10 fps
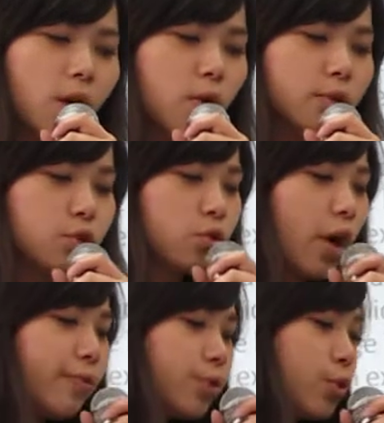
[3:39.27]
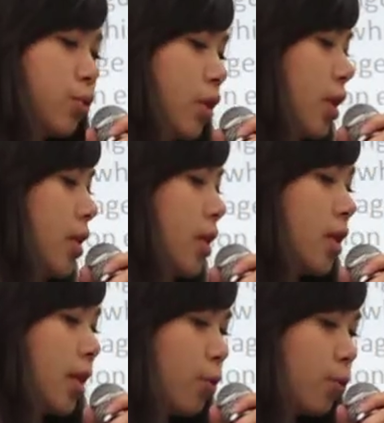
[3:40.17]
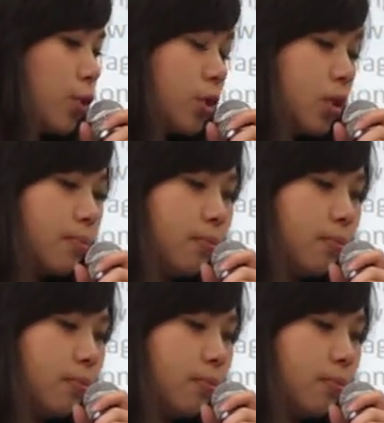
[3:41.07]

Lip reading: or strives to learn the language